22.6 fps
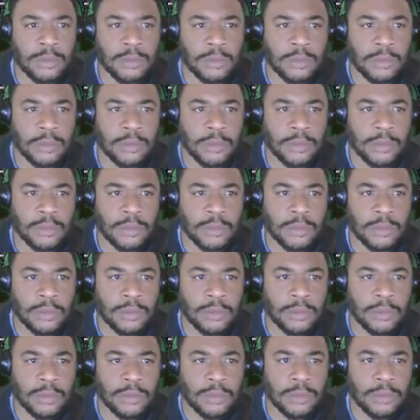
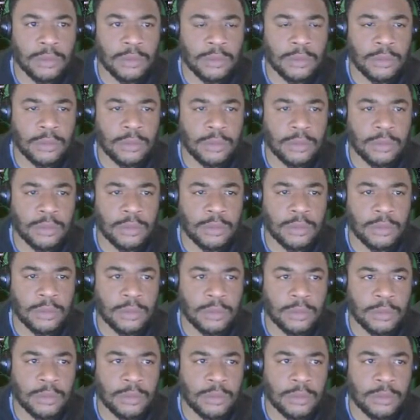
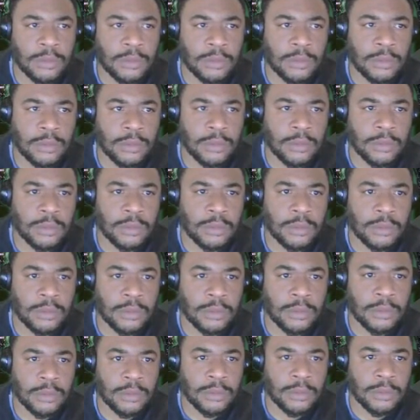
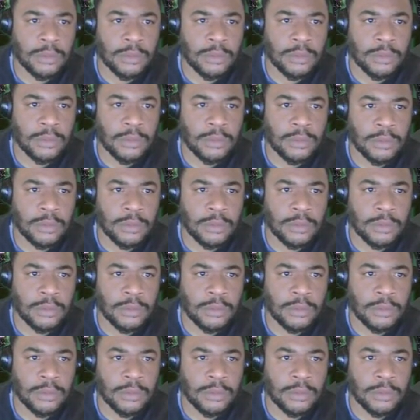This person isn't speaking.